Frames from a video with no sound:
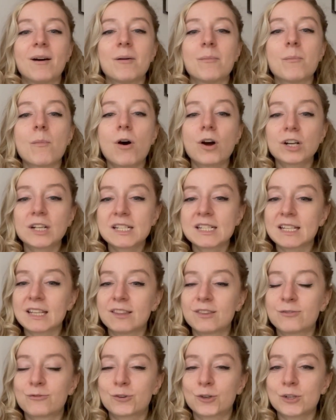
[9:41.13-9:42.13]
Mars
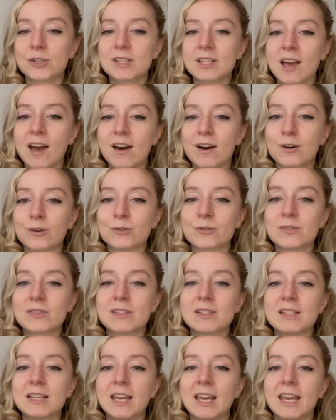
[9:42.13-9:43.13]
in the first
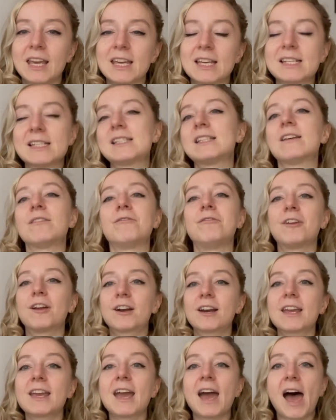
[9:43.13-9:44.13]
house is a
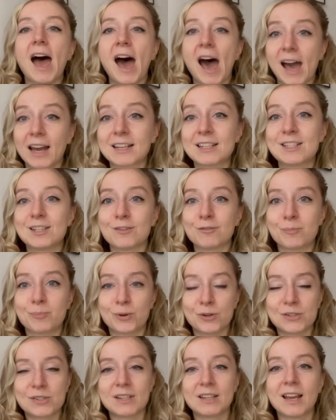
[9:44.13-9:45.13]
very active
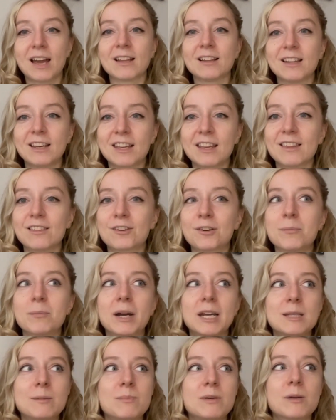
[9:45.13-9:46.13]
personality. There
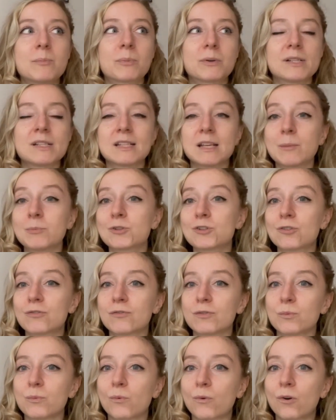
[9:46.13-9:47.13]
might be a perception
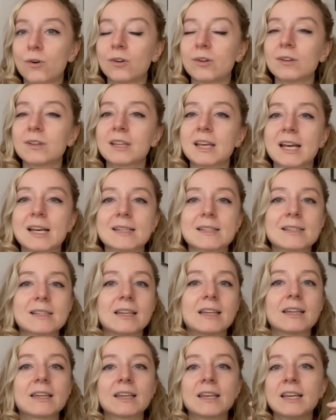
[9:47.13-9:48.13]
of the world as
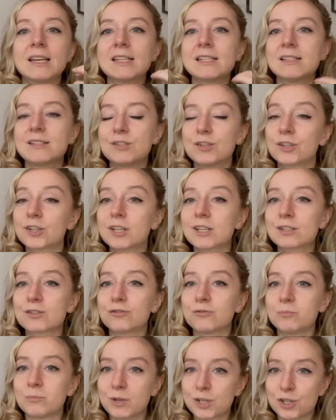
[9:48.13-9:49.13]
like series
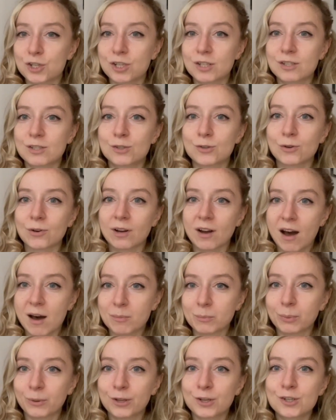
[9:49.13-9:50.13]
of missions to
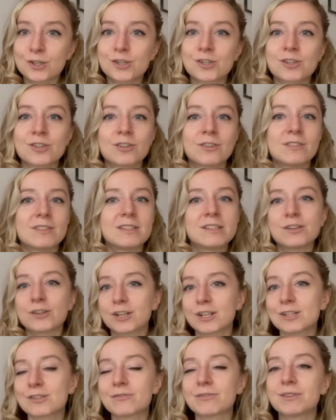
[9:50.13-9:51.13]
accomplish,
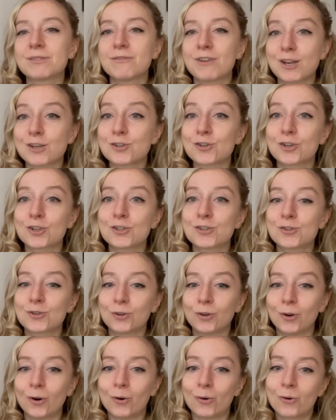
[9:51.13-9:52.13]
series of adventures to
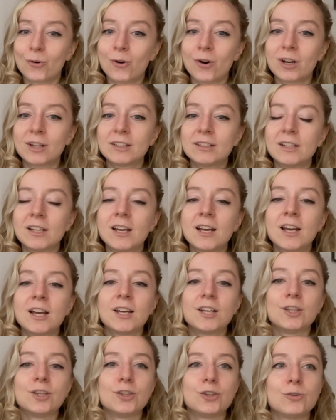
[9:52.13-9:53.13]
go on.
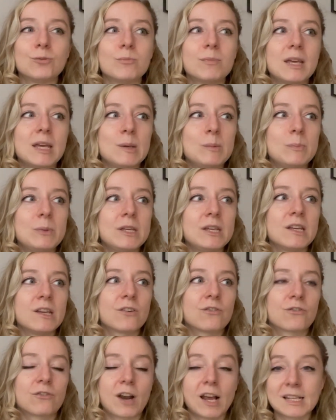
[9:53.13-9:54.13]
you may be
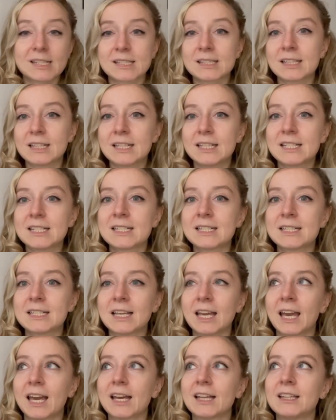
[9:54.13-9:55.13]
restless,
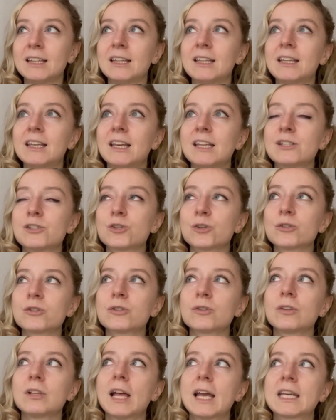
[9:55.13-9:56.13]
and it's
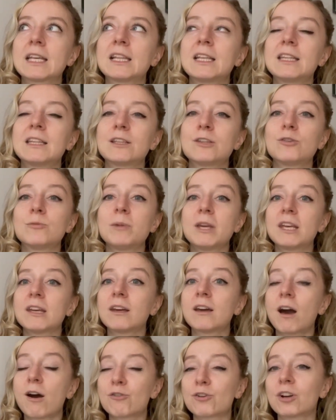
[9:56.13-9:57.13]
also likely that you may
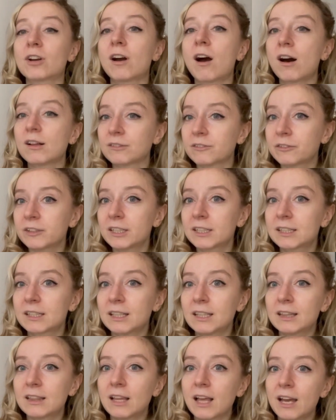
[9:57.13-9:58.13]
encounter conflict
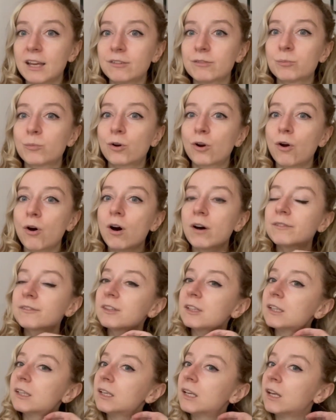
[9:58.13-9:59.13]
in life more
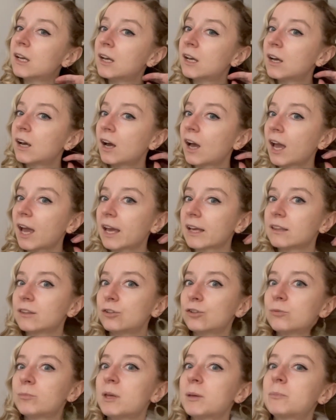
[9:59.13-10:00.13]
often,
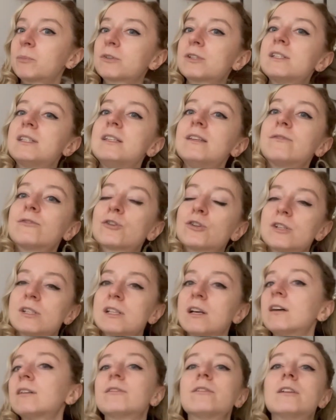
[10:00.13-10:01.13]
and you may perceive
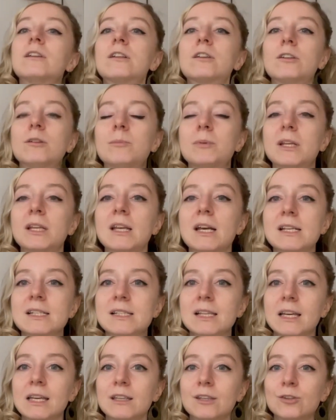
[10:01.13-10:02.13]
yourself a little bit
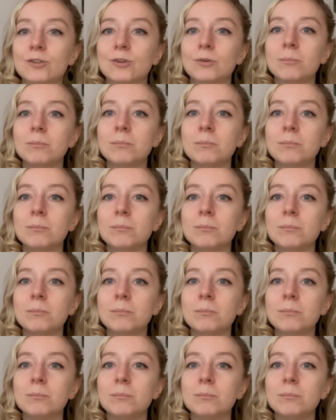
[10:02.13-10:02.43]
as like, you know,